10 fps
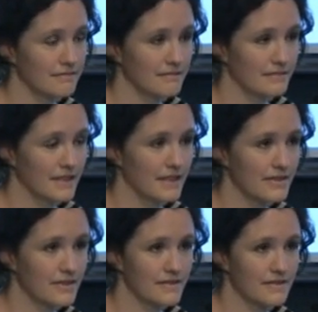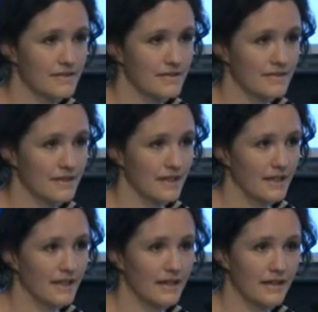issues
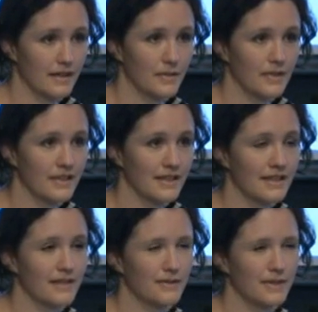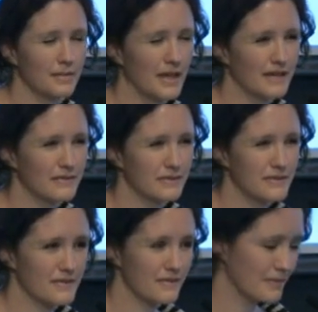in our community, and they're really powerful,
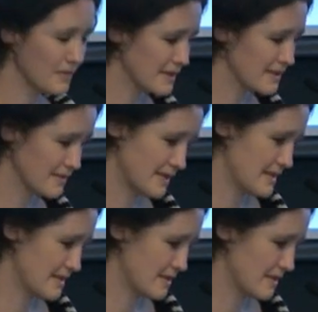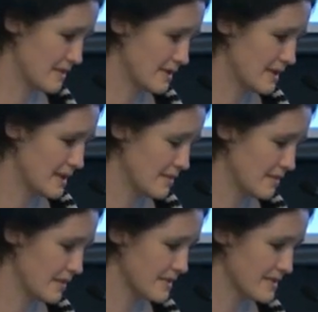wonderfully strong,
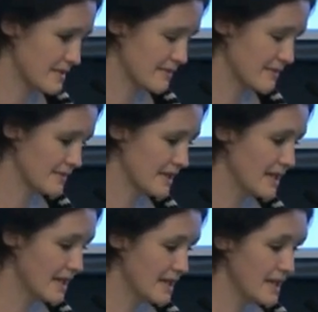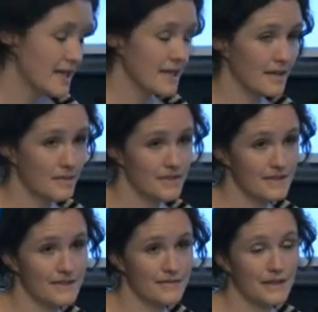positive
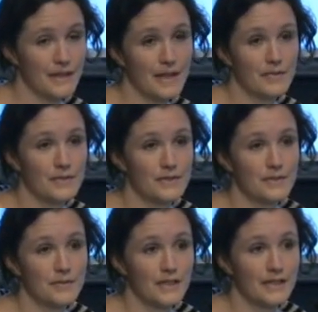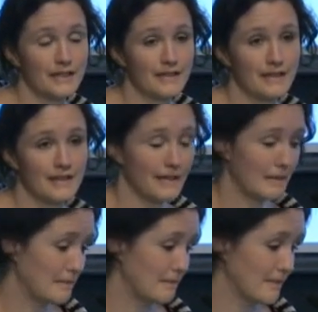images of young Aboriginal men, and